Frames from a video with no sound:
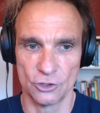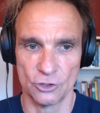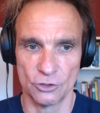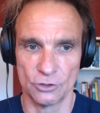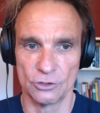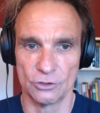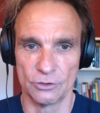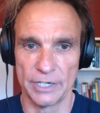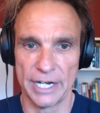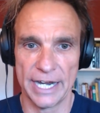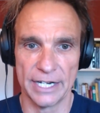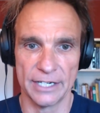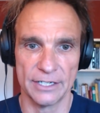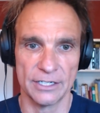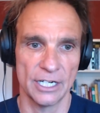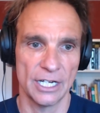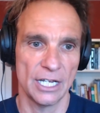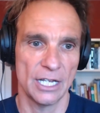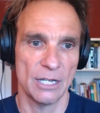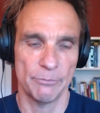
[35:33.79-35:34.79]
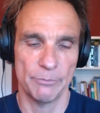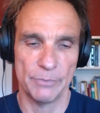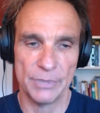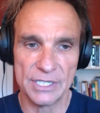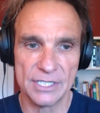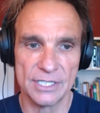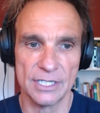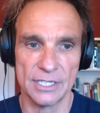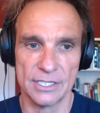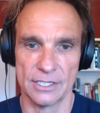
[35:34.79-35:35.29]
create
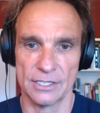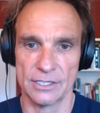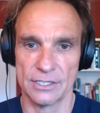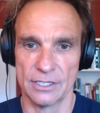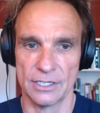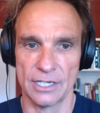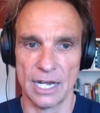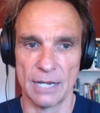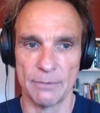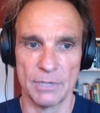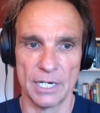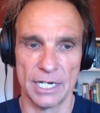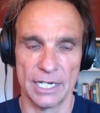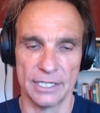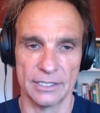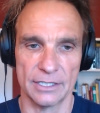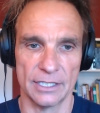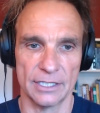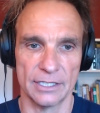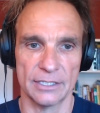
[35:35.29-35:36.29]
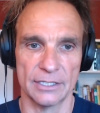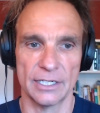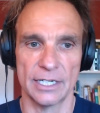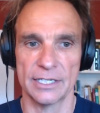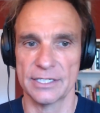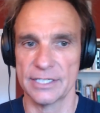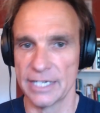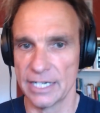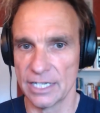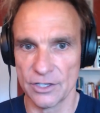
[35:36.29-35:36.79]
businesses in Upland and
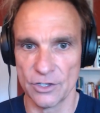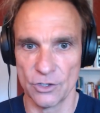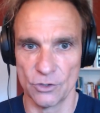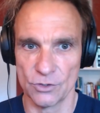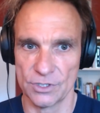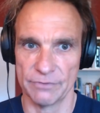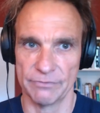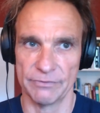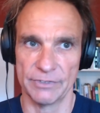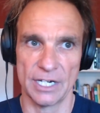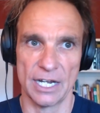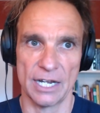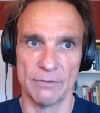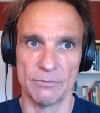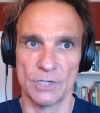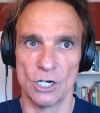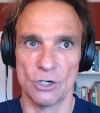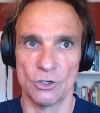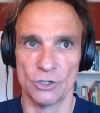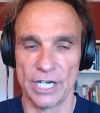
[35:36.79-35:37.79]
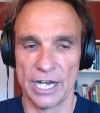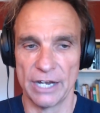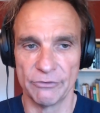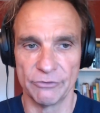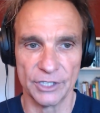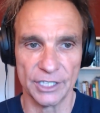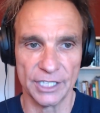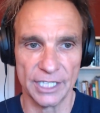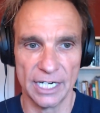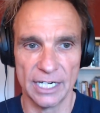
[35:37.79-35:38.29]
sell those. And when I'm now in
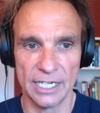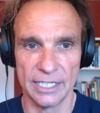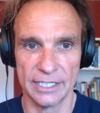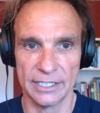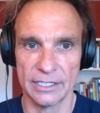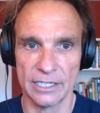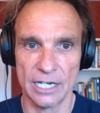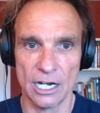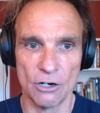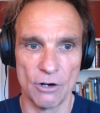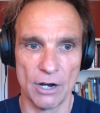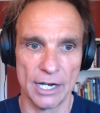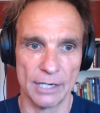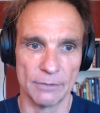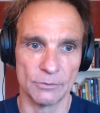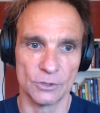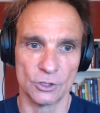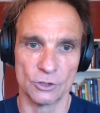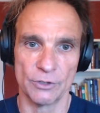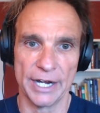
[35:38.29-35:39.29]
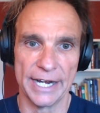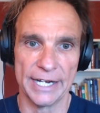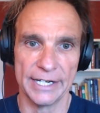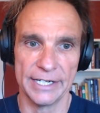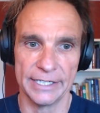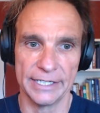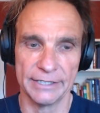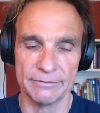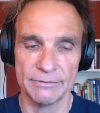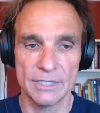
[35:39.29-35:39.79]
Africa and now I'm
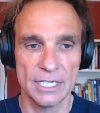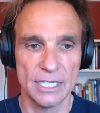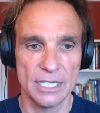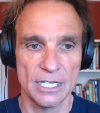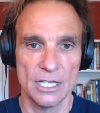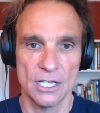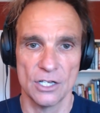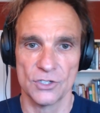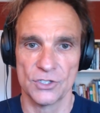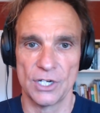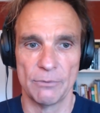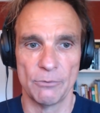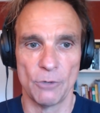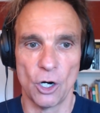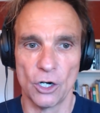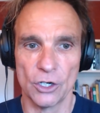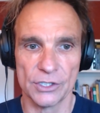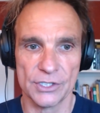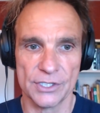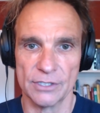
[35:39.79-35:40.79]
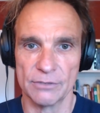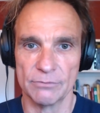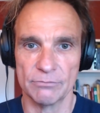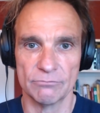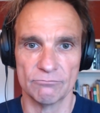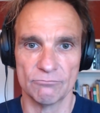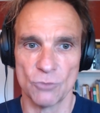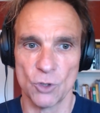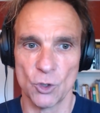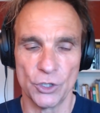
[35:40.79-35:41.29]
creating some
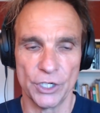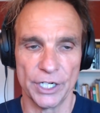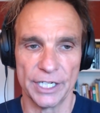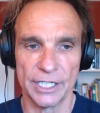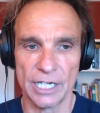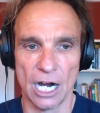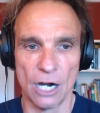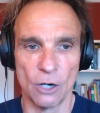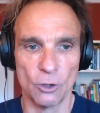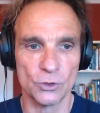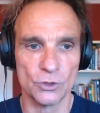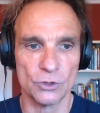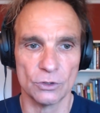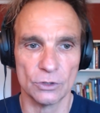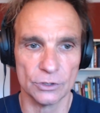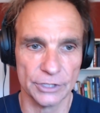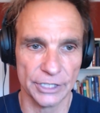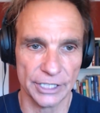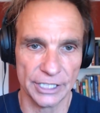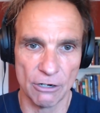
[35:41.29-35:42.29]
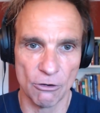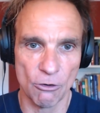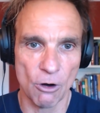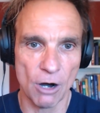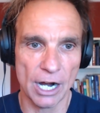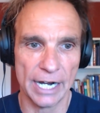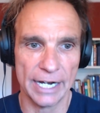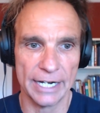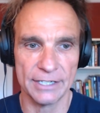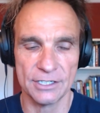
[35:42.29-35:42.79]
awesome looking outdoor
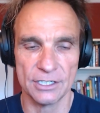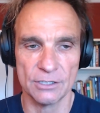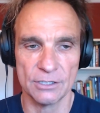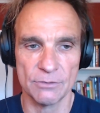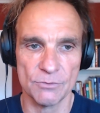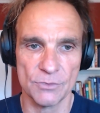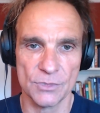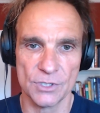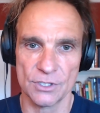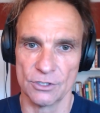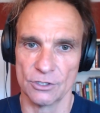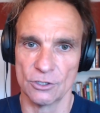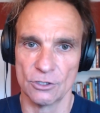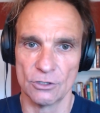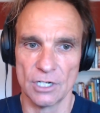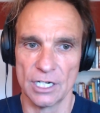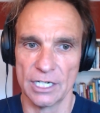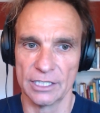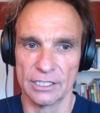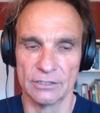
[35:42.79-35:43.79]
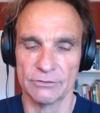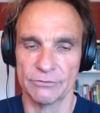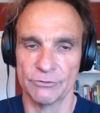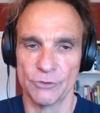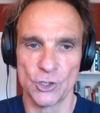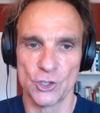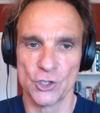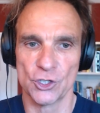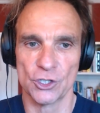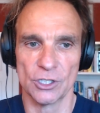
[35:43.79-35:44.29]
decor items, like a
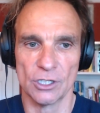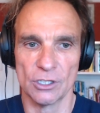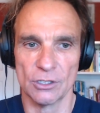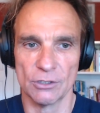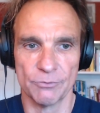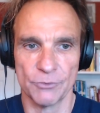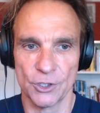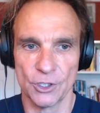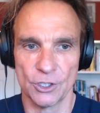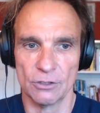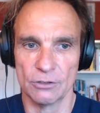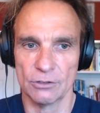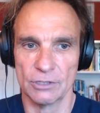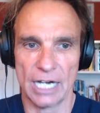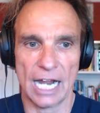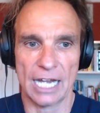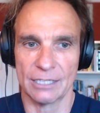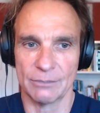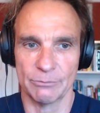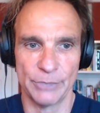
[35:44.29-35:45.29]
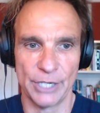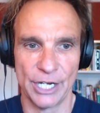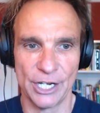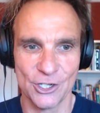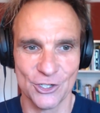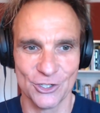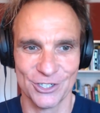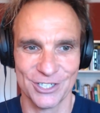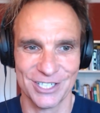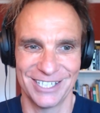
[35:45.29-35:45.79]
virtual, garden
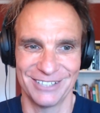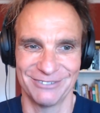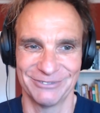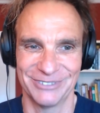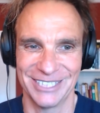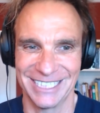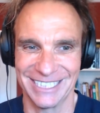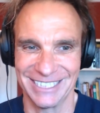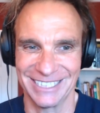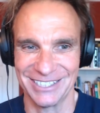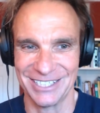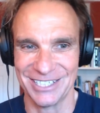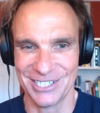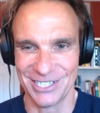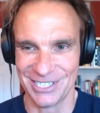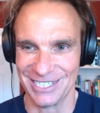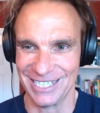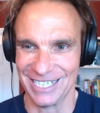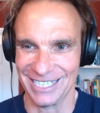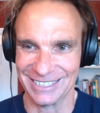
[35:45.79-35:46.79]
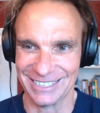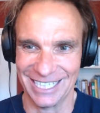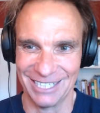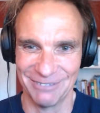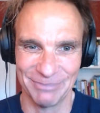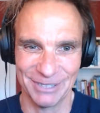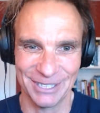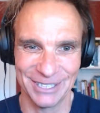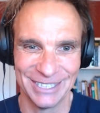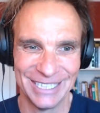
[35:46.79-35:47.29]
bench or something, just an
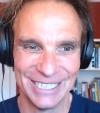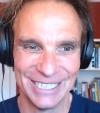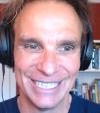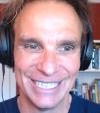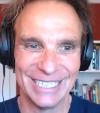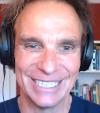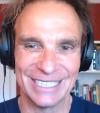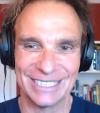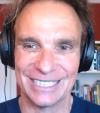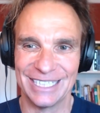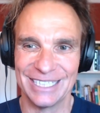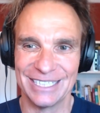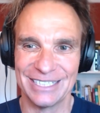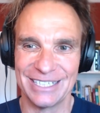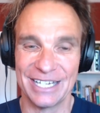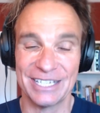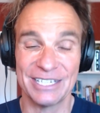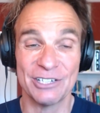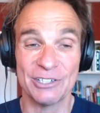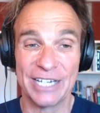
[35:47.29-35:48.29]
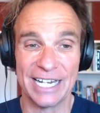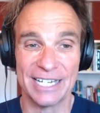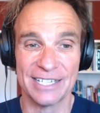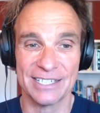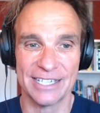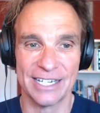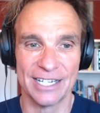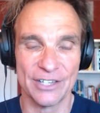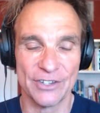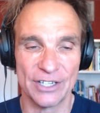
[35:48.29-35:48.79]
example, right? And you can
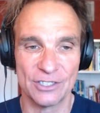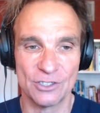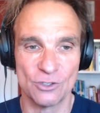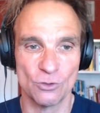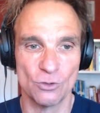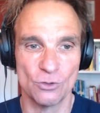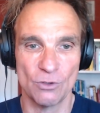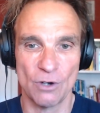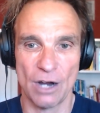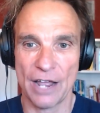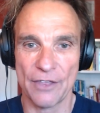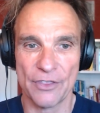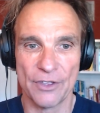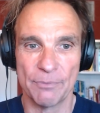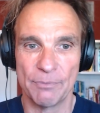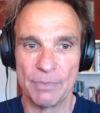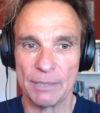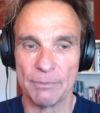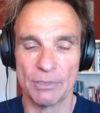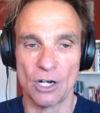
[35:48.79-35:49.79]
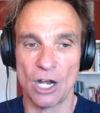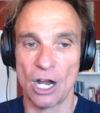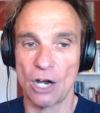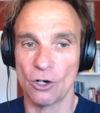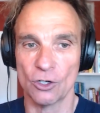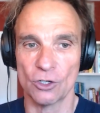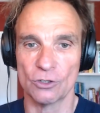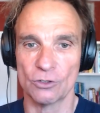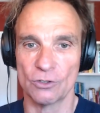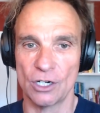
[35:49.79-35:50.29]
sell that to other people
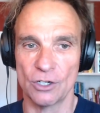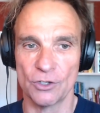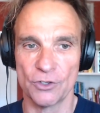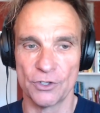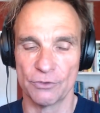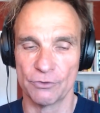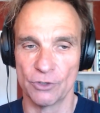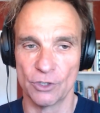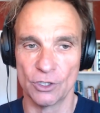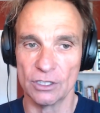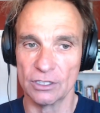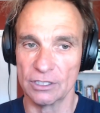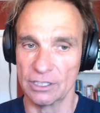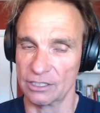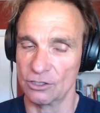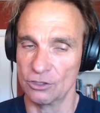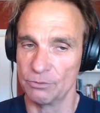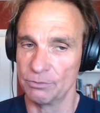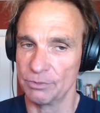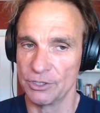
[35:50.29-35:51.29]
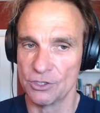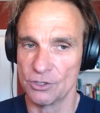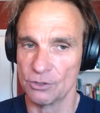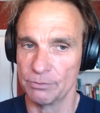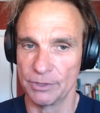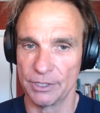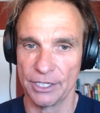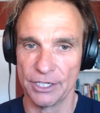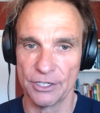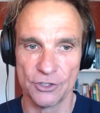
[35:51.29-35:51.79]
all around the world. It could be
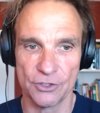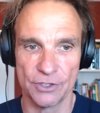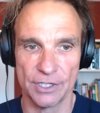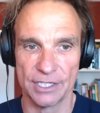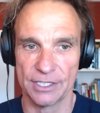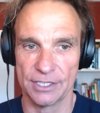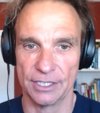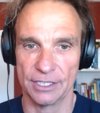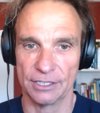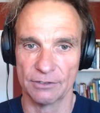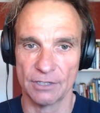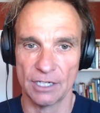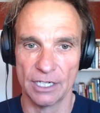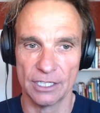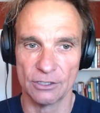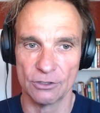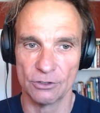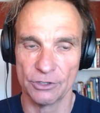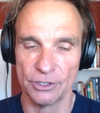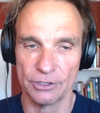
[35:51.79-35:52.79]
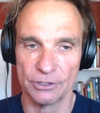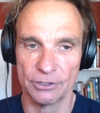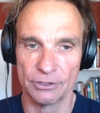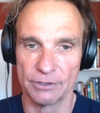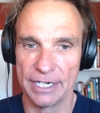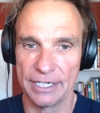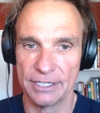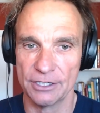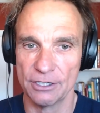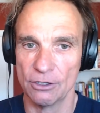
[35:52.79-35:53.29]
super interesting, right? Or you
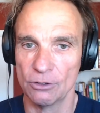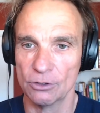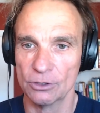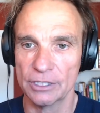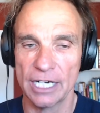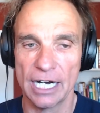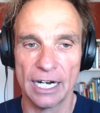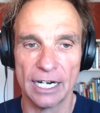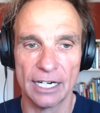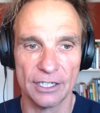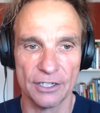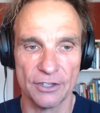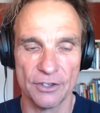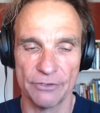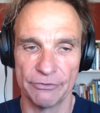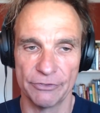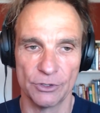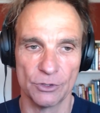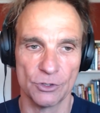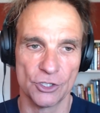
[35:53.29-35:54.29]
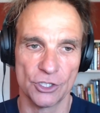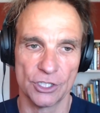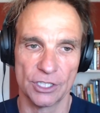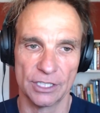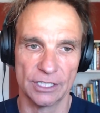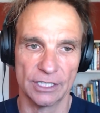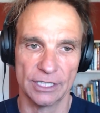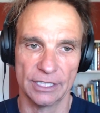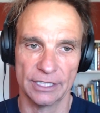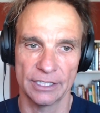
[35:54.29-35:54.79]
create your own car in the
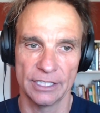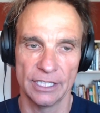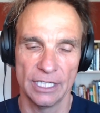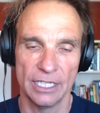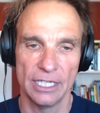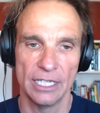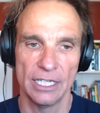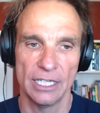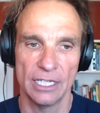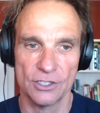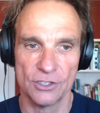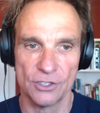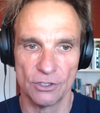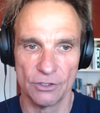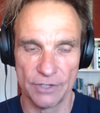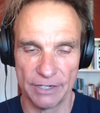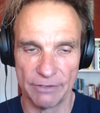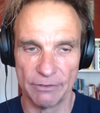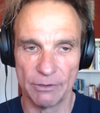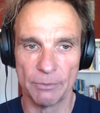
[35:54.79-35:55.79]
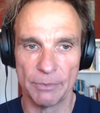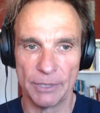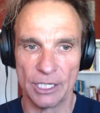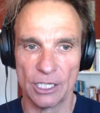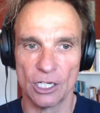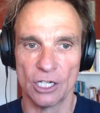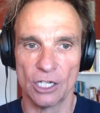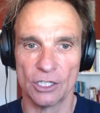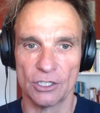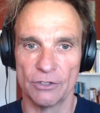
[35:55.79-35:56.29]
future. And so there will be a
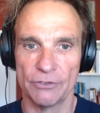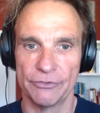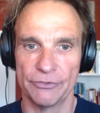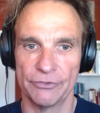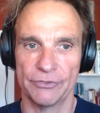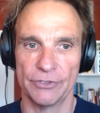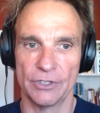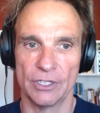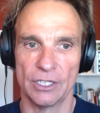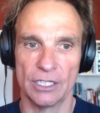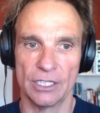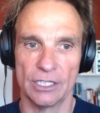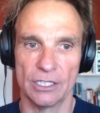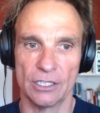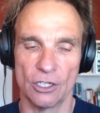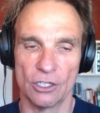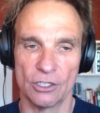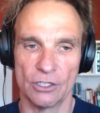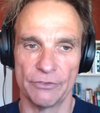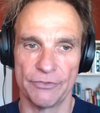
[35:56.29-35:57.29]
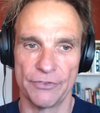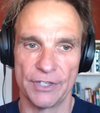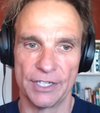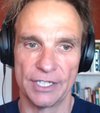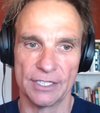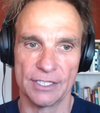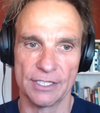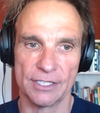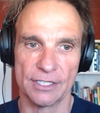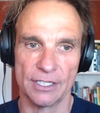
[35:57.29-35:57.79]
lot of
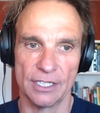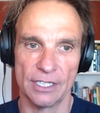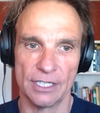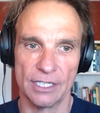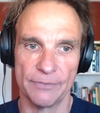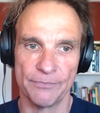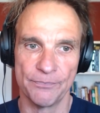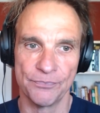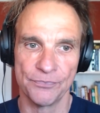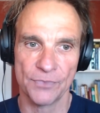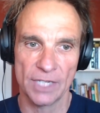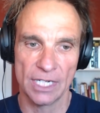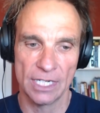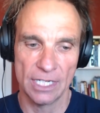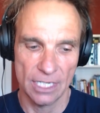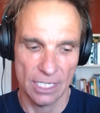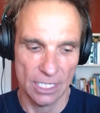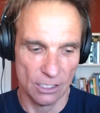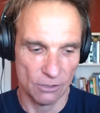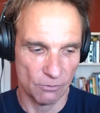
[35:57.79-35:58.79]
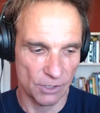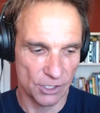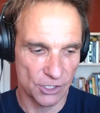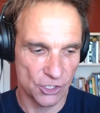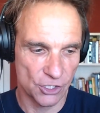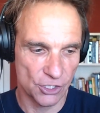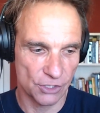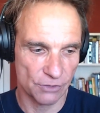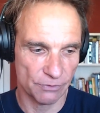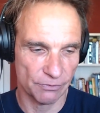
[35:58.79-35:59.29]
things
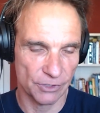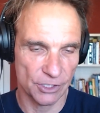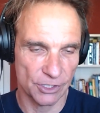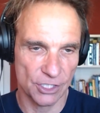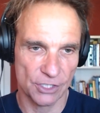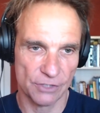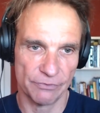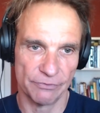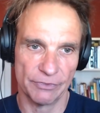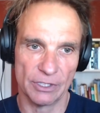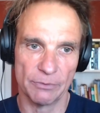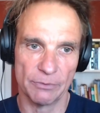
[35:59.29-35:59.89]
which will